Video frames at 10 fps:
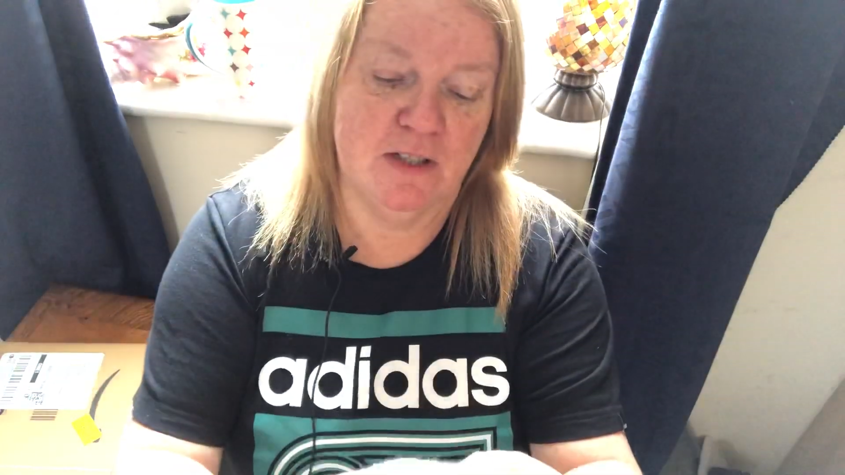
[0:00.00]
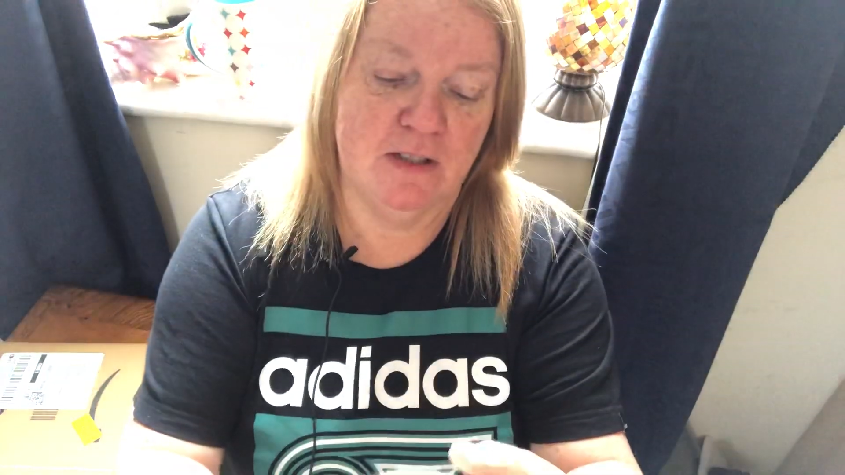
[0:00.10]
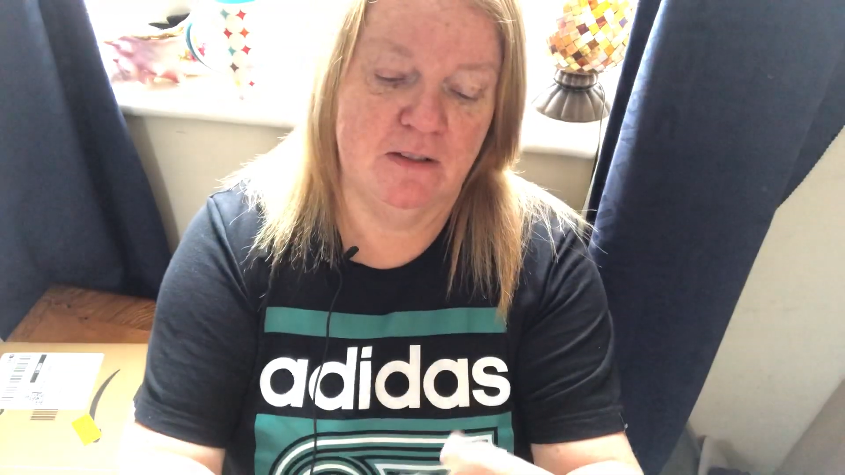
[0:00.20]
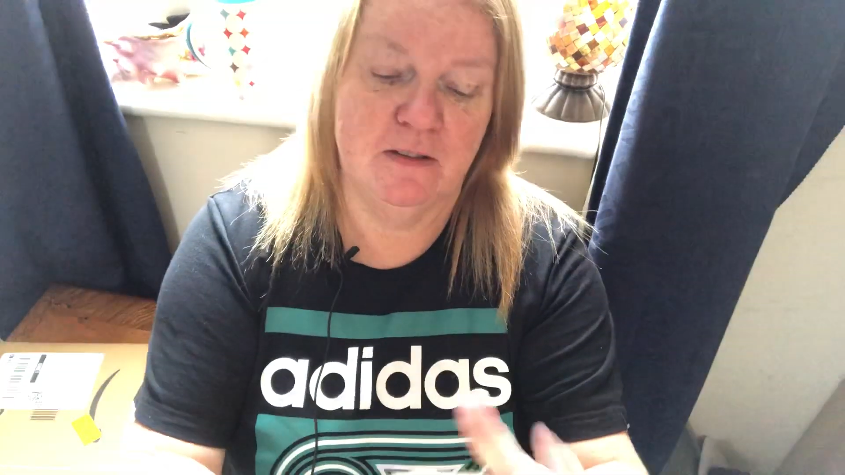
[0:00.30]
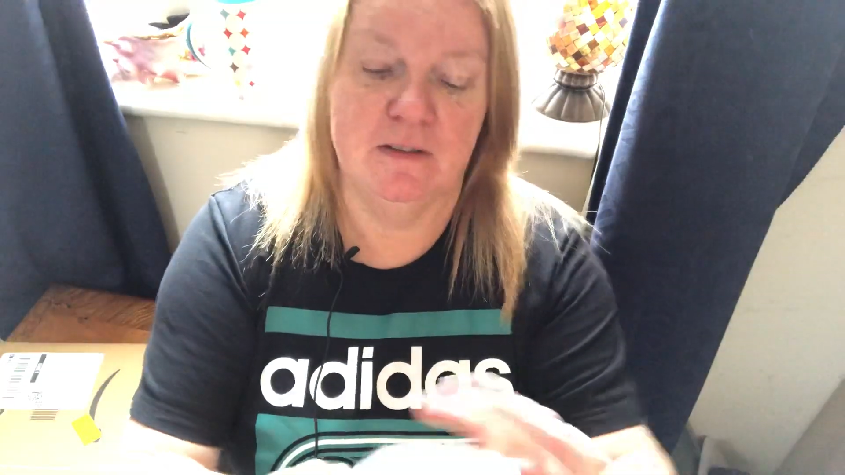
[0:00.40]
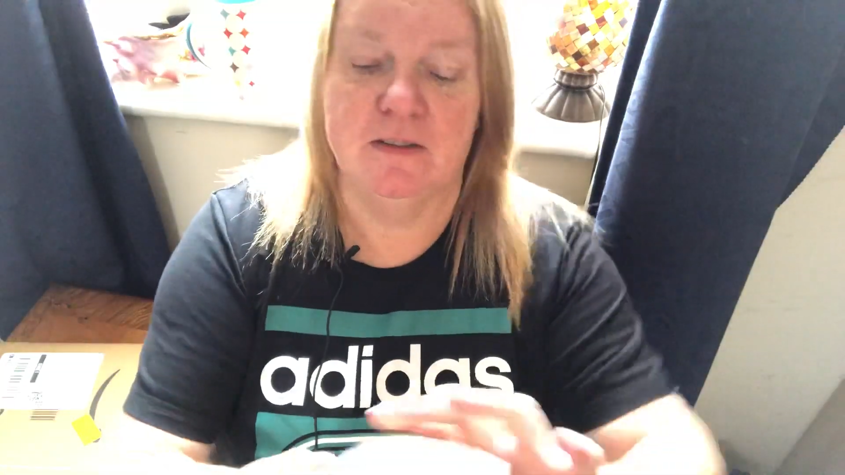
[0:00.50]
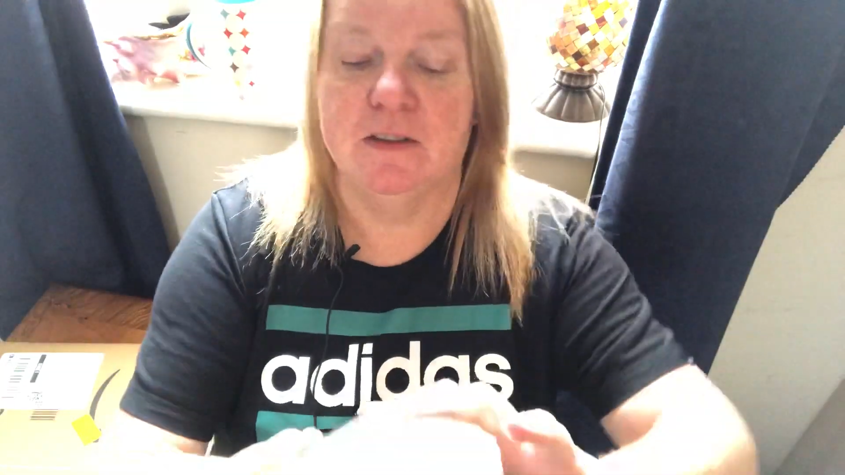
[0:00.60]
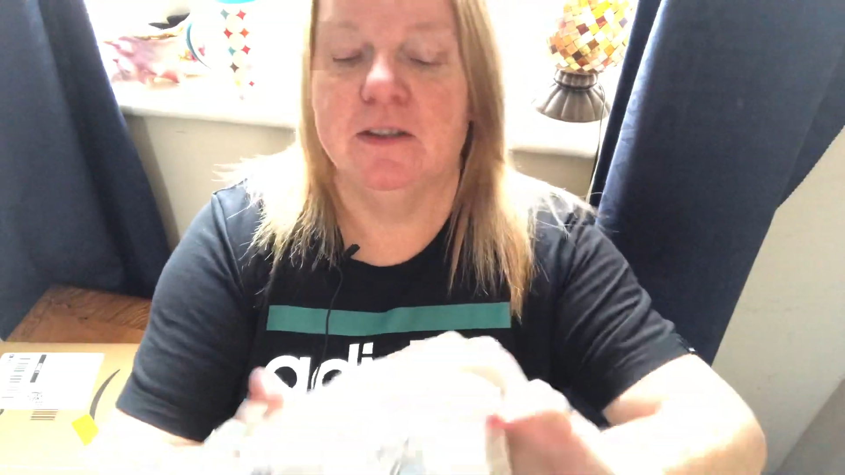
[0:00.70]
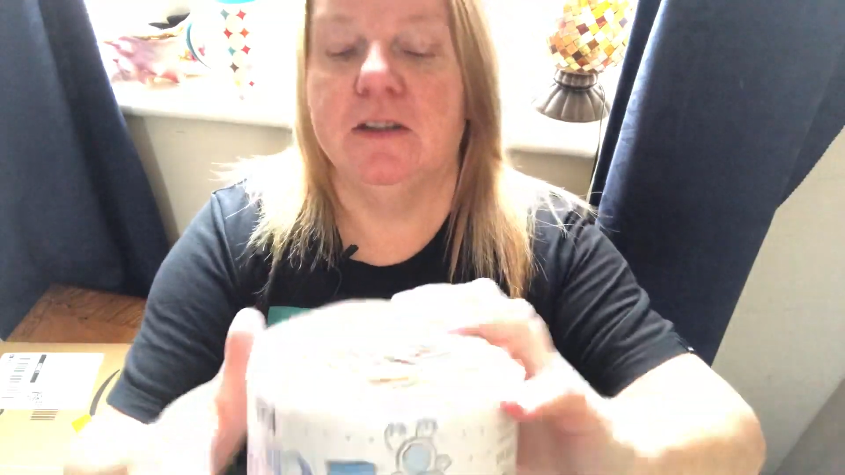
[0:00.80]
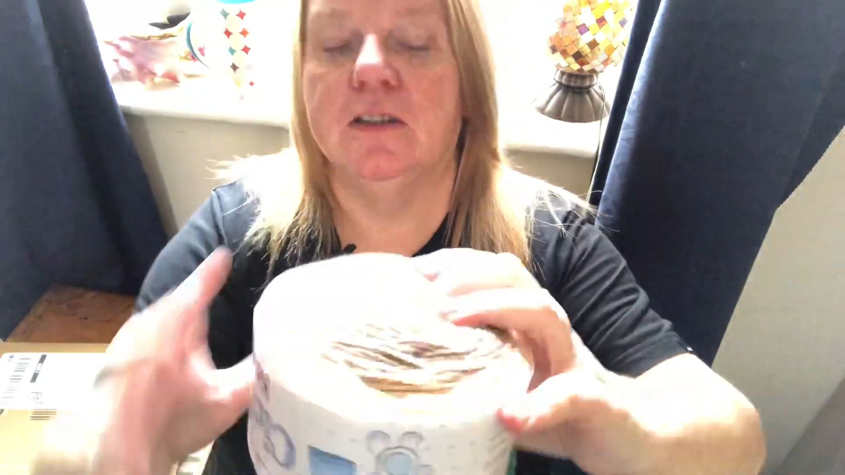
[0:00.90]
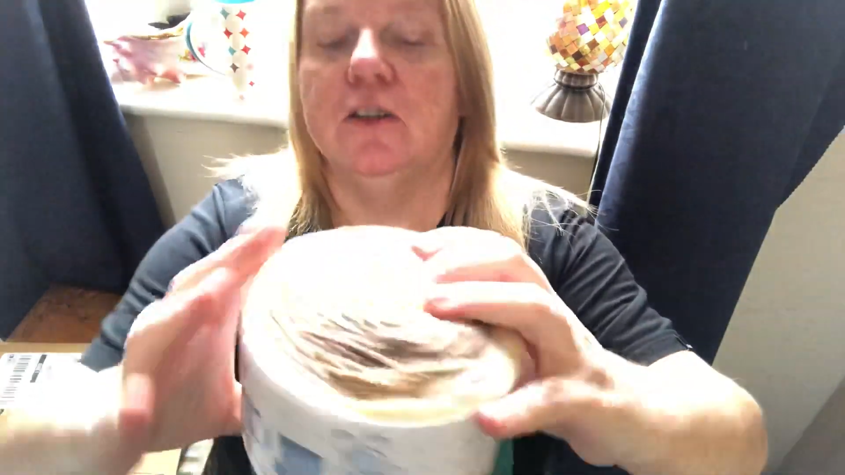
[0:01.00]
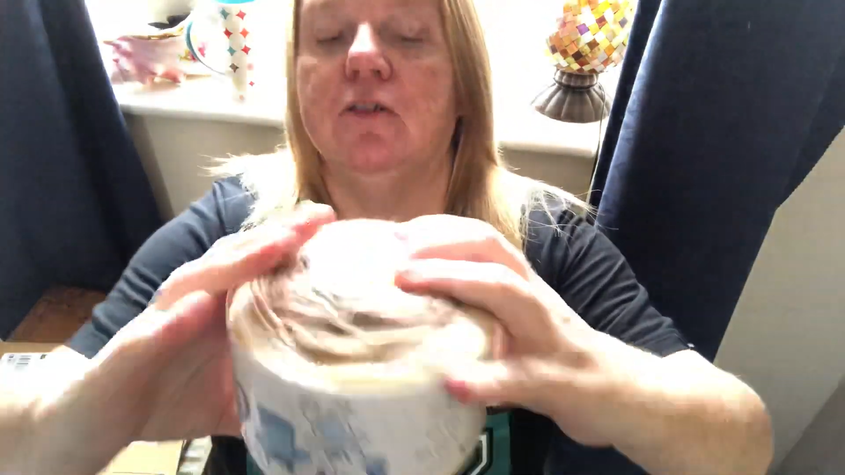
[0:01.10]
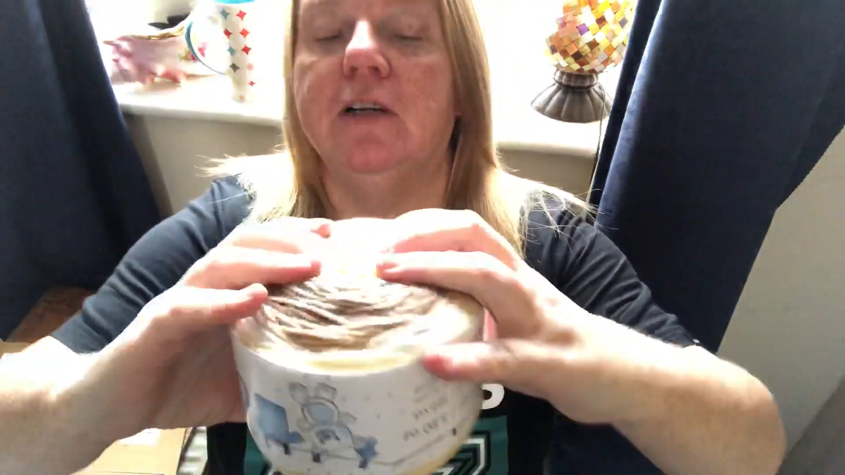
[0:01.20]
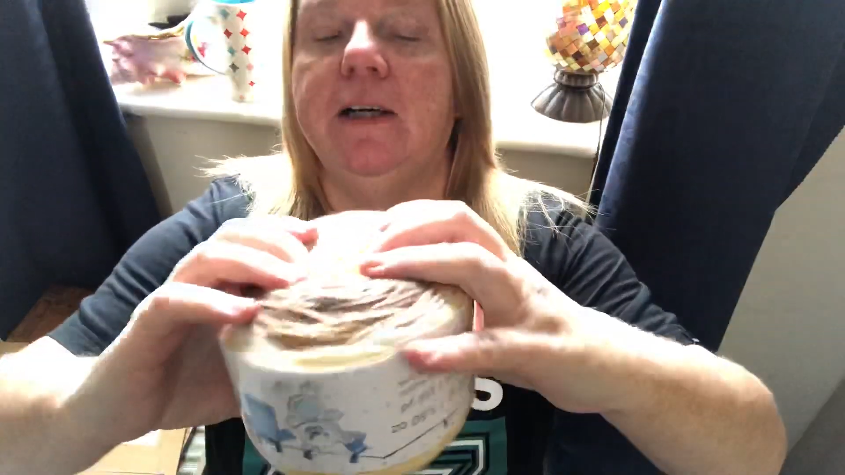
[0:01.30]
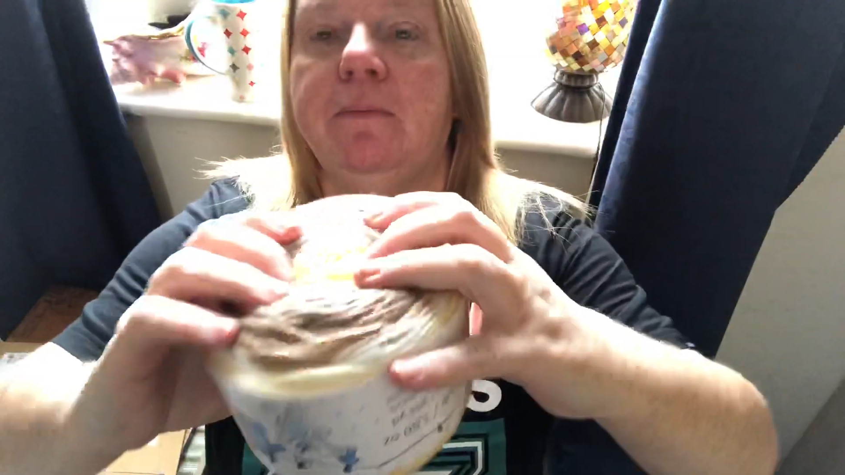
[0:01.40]
and
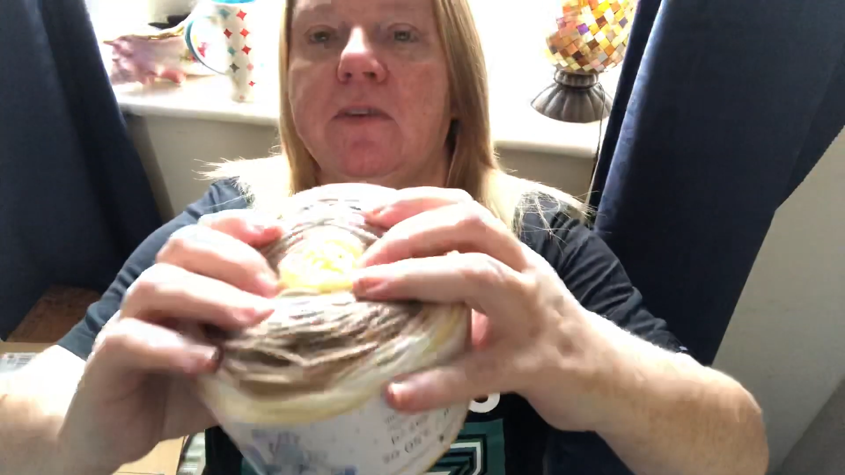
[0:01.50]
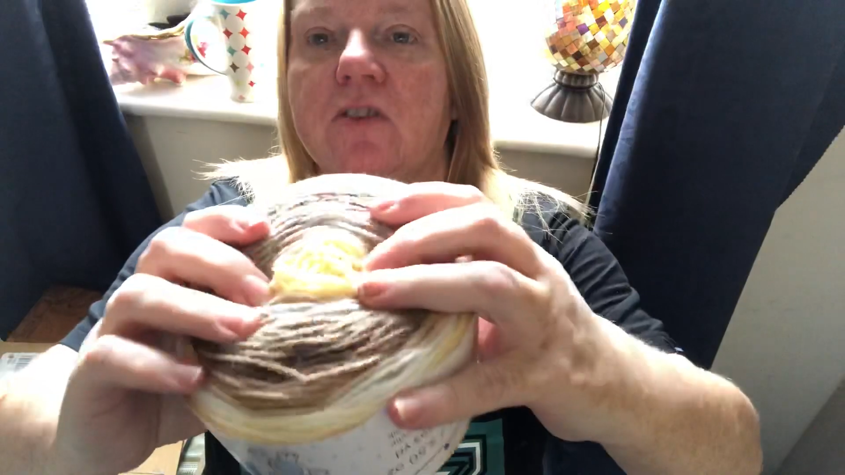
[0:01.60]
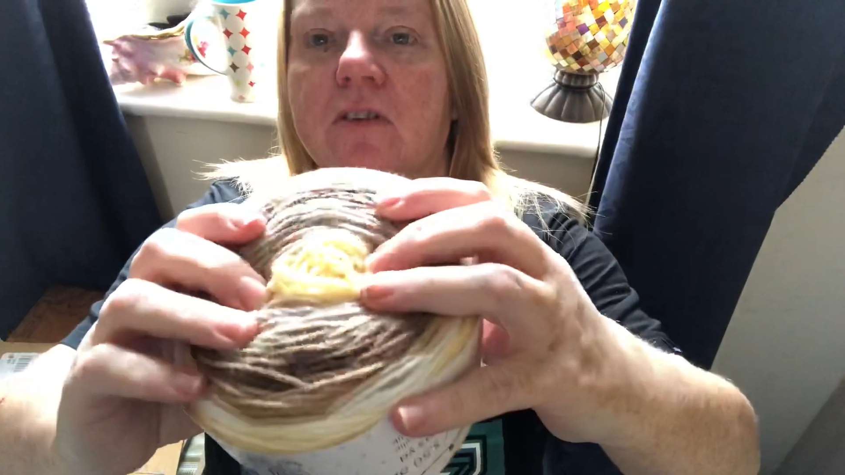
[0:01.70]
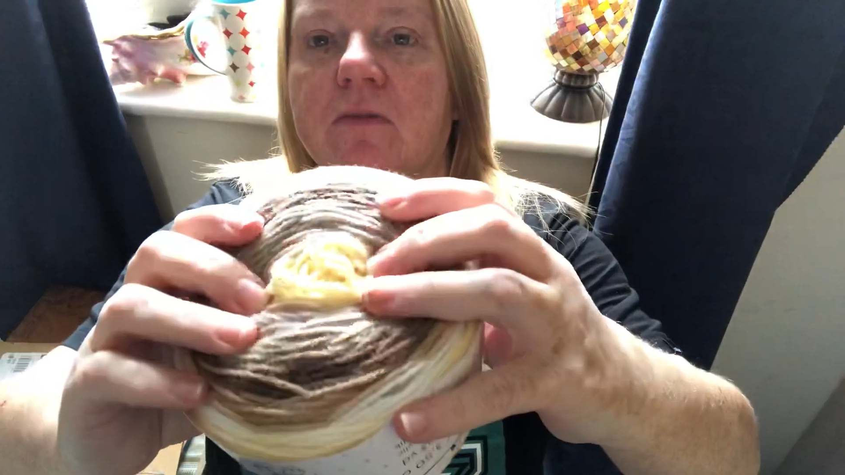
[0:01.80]
creams.